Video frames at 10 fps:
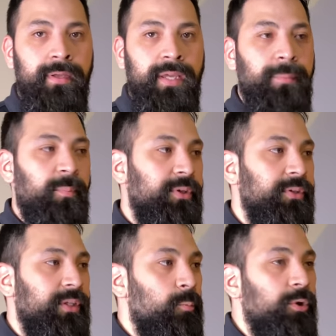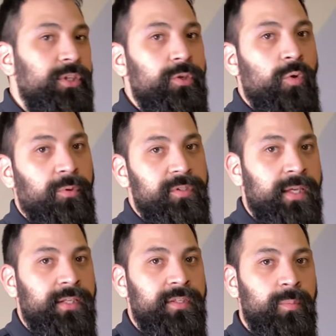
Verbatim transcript: capability with the normal settings.